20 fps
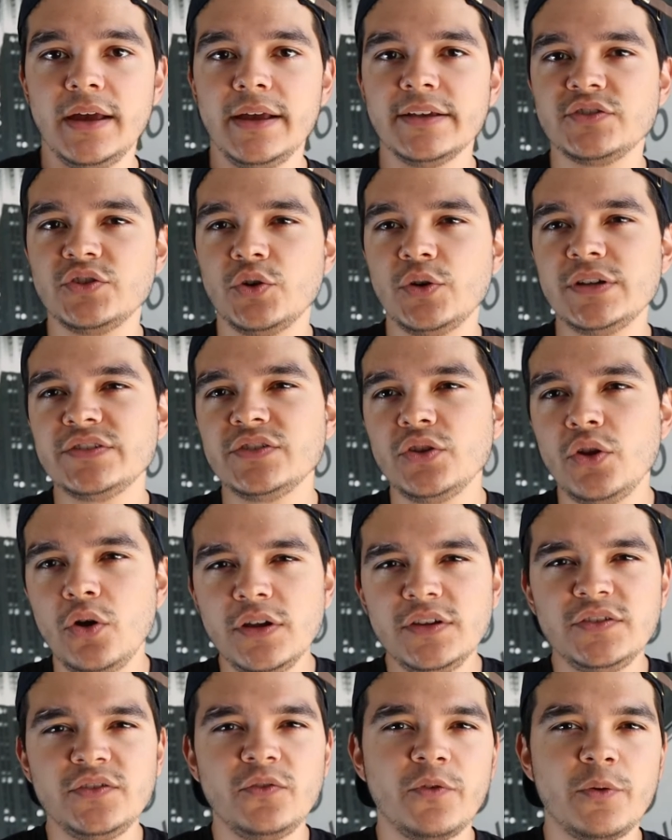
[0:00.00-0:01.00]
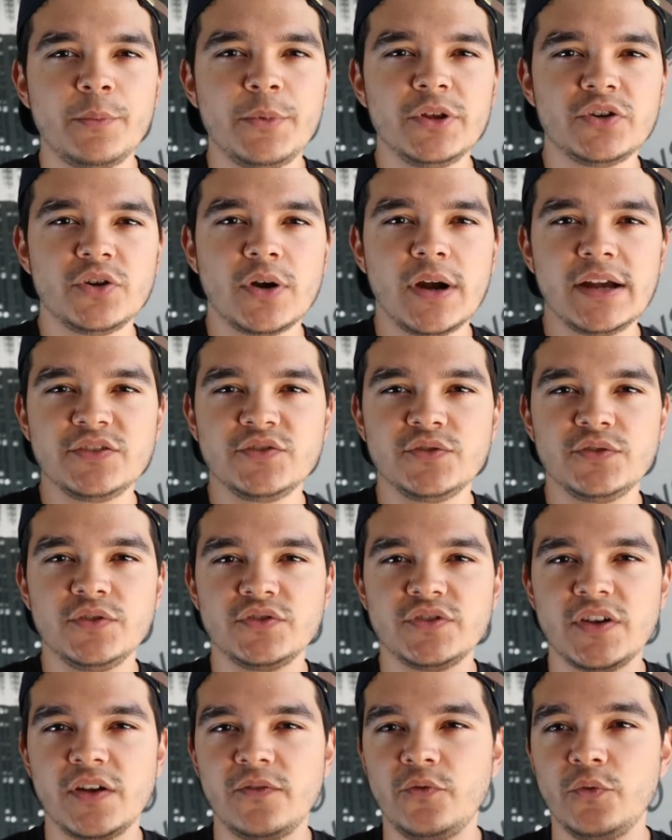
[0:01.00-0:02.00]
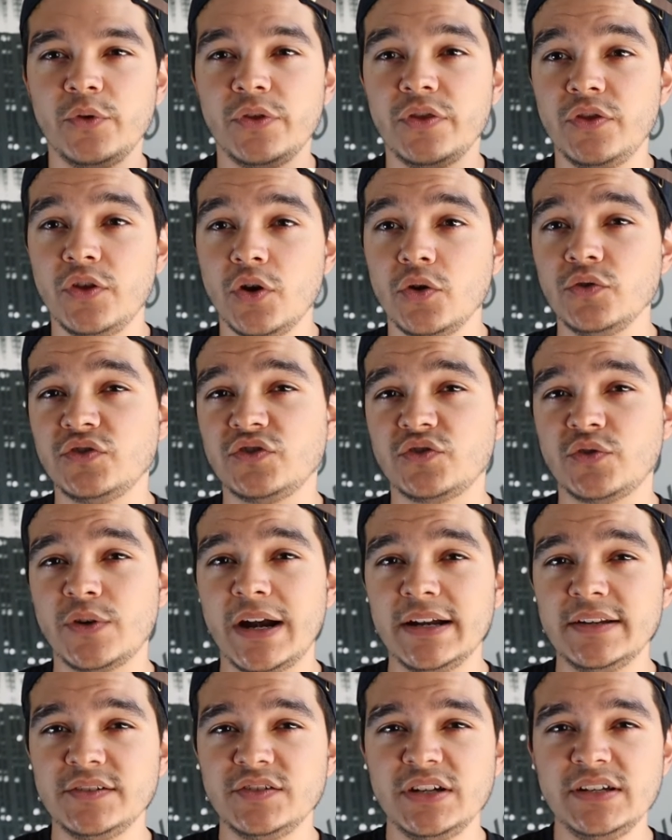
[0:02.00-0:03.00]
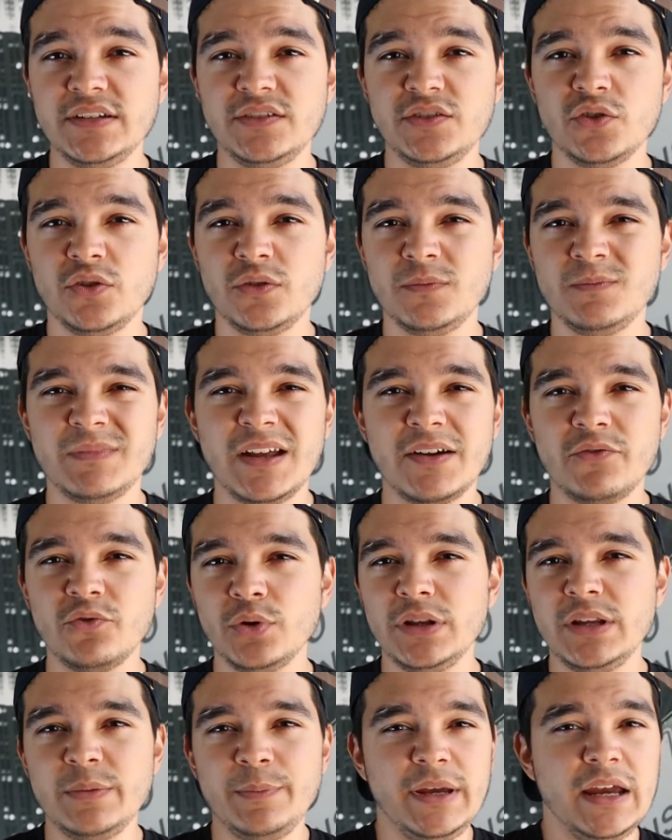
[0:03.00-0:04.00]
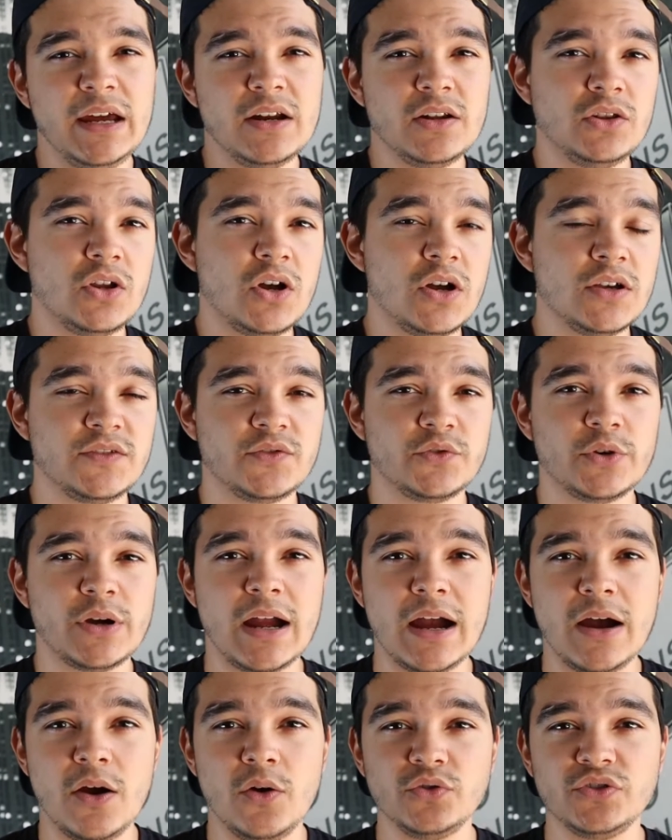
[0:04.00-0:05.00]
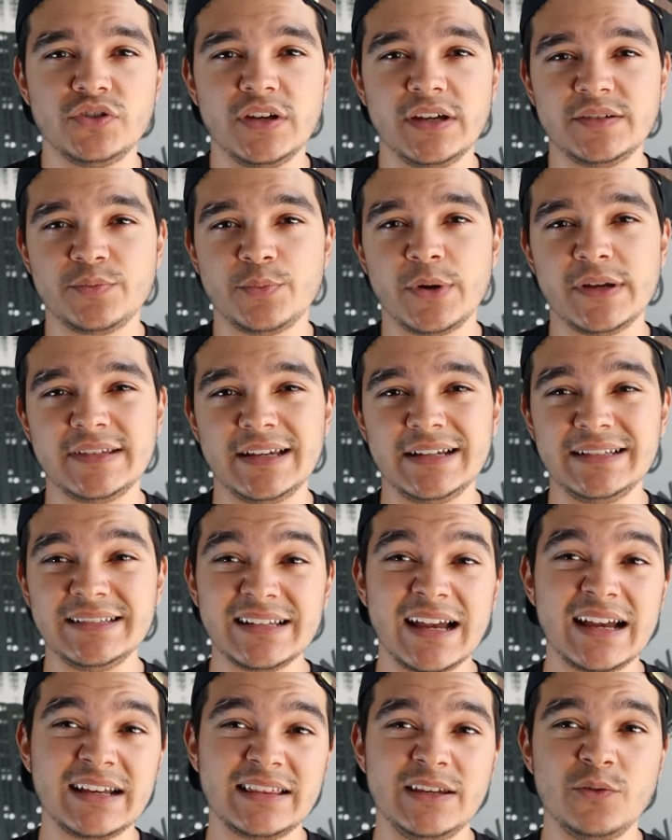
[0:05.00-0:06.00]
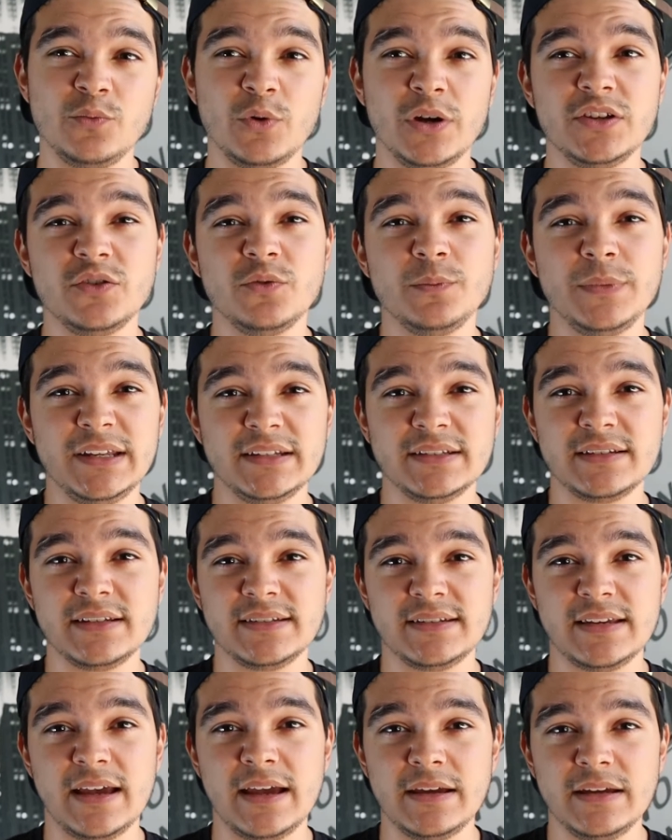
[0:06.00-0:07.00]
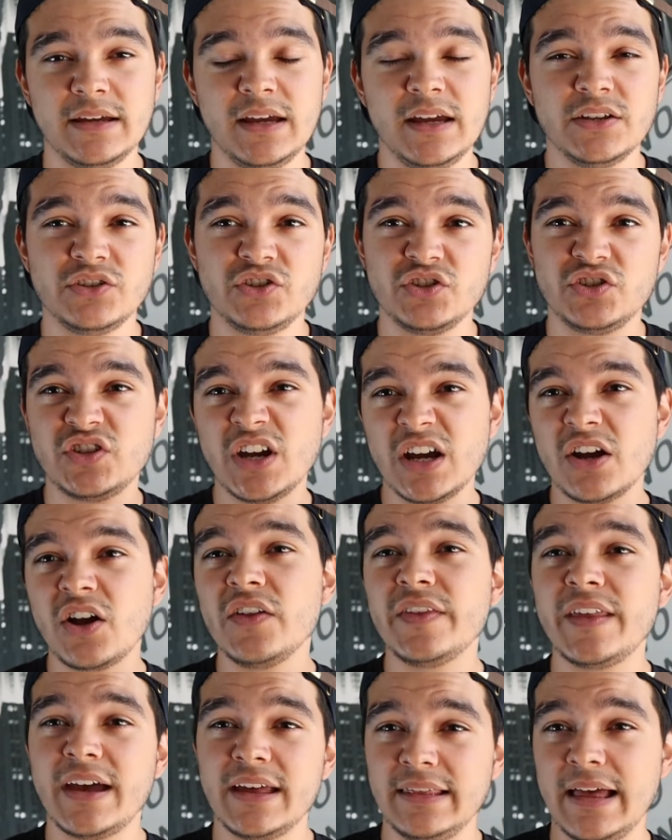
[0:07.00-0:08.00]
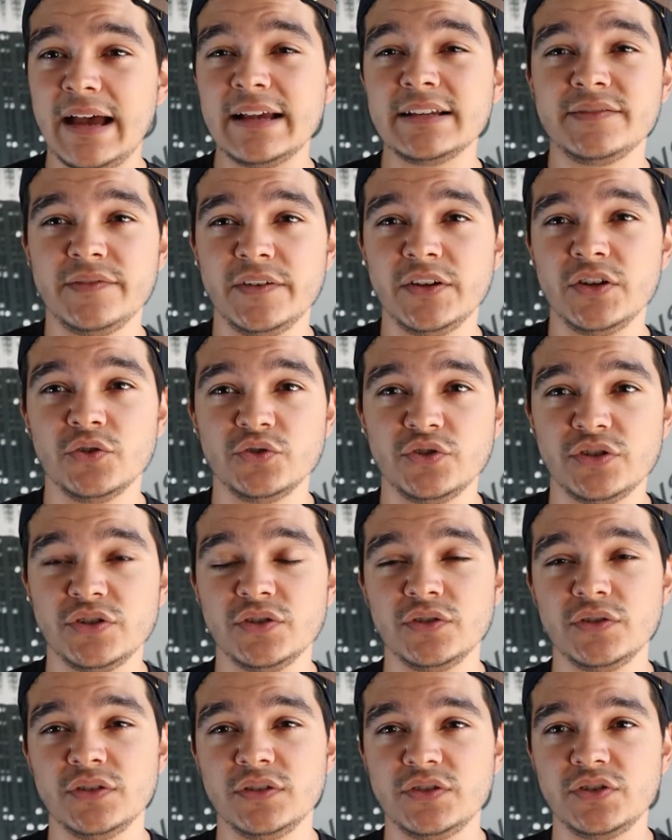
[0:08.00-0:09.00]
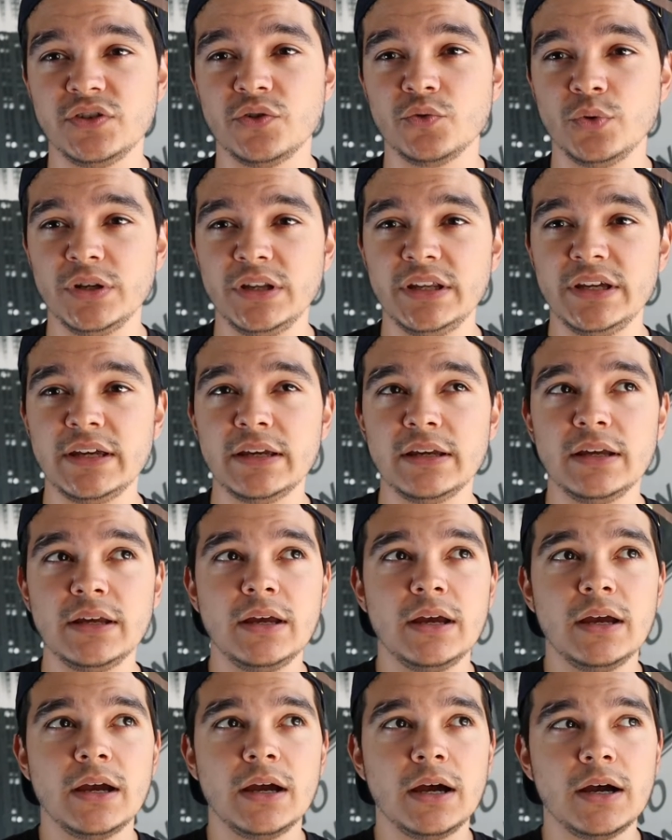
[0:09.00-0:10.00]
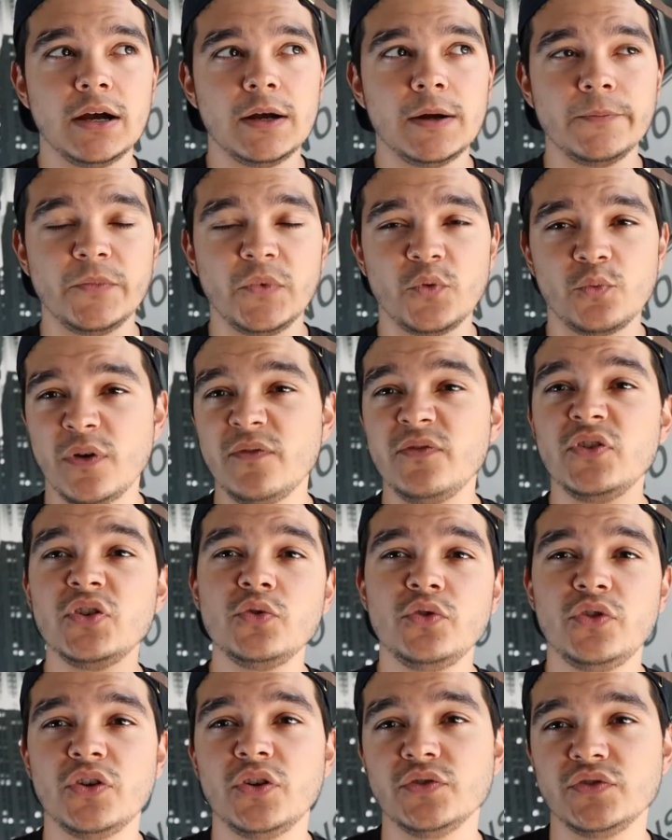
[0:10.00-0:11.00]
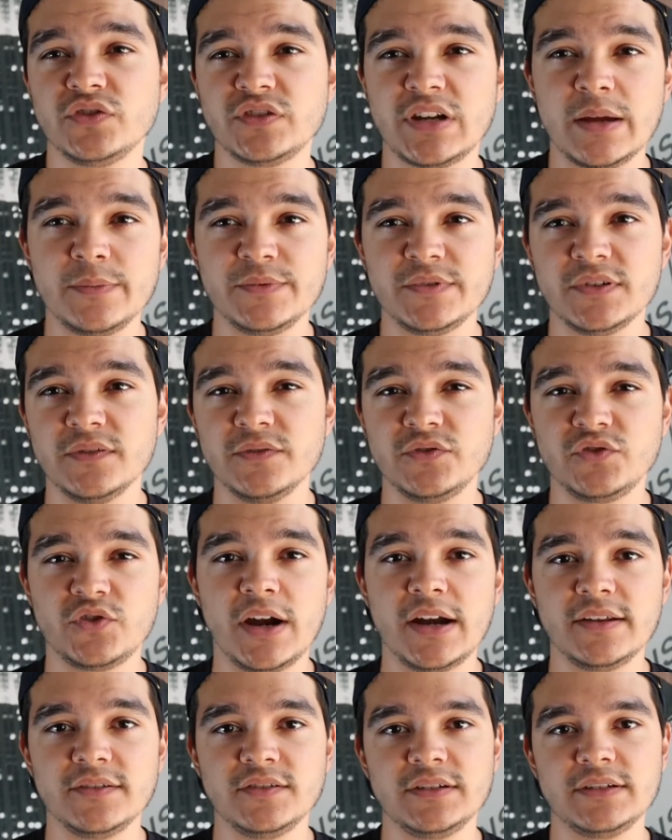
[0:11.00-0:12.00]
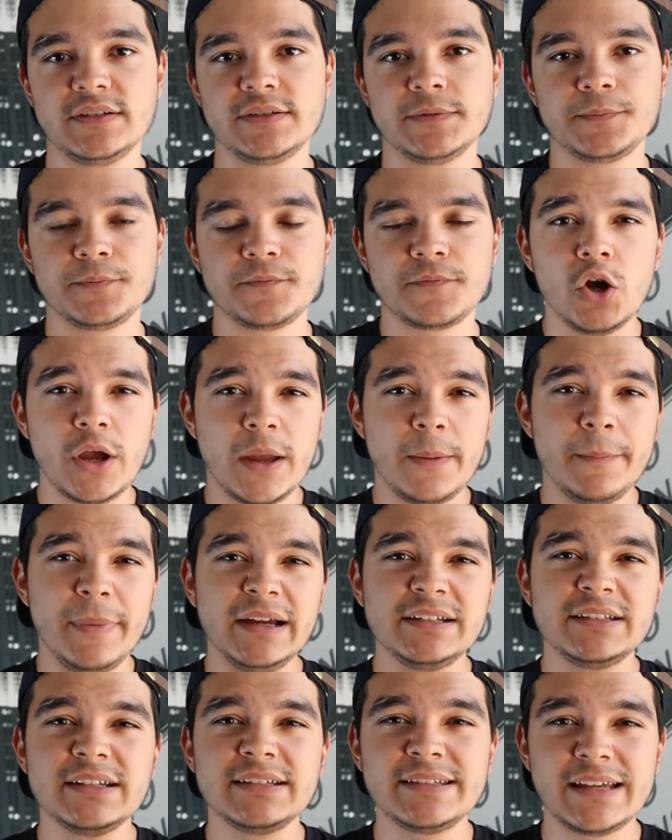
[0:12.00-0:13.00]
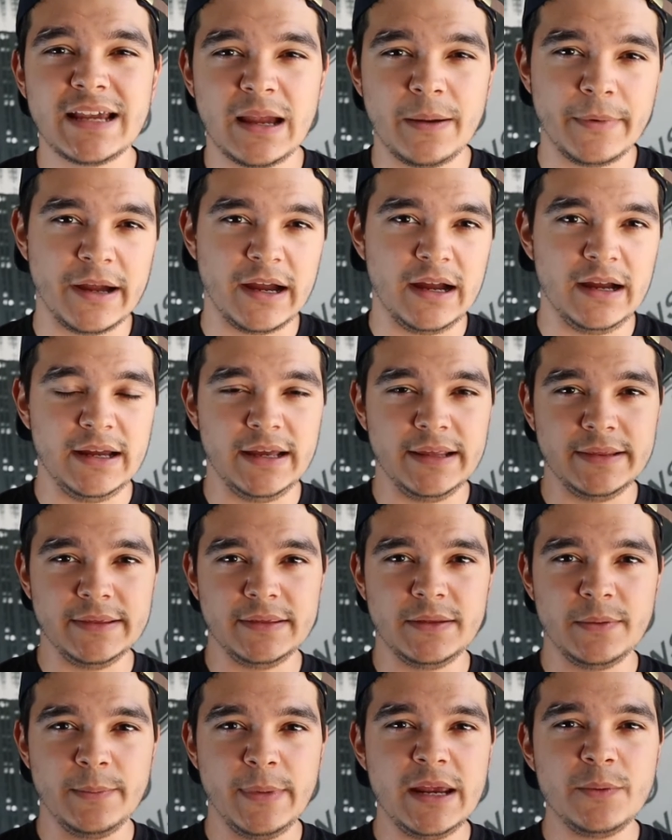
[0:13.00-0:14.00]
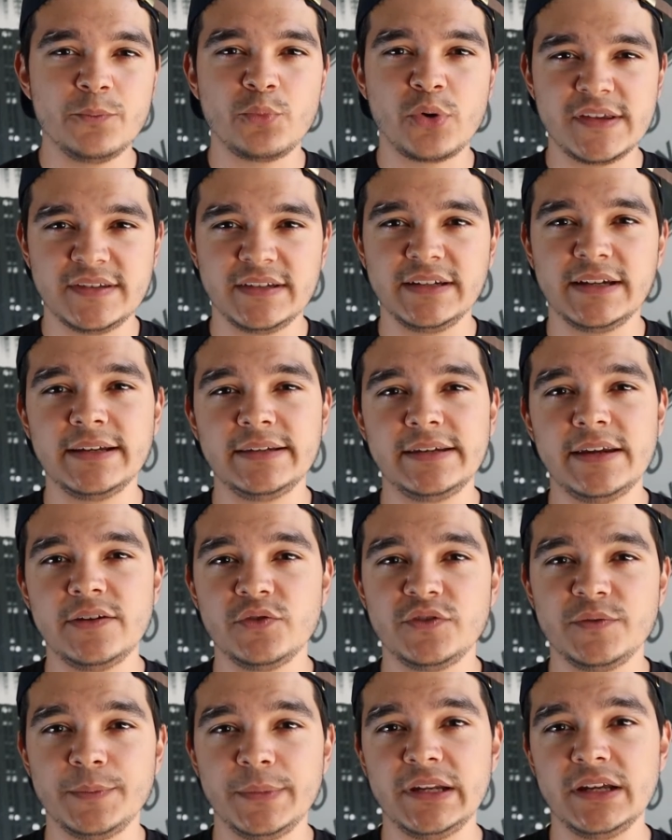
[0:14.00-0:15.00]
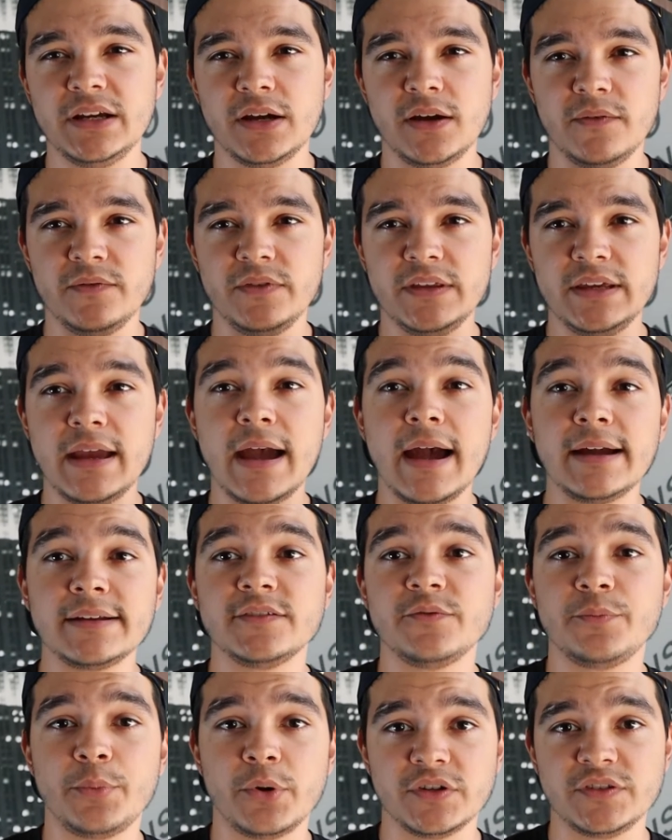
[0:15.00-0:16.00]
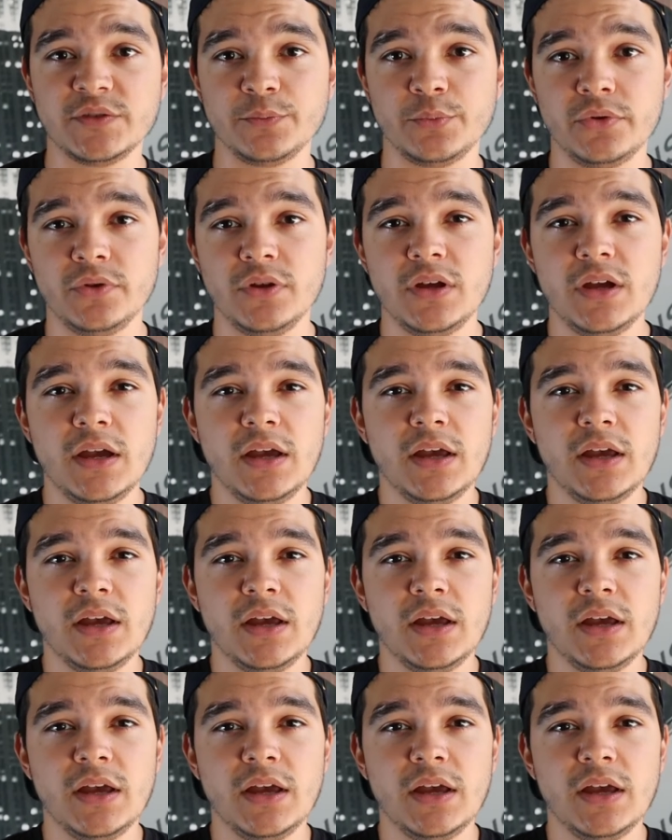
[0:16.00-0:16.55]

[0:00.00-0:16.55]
So as long as you familiarize yourself with those strategies, you'll never really be at a loss for how to express exactly what you mean to say. Just check on that last video to really review those types of strategies. Okay, back to sama and the main present continuous meaning of the active participle.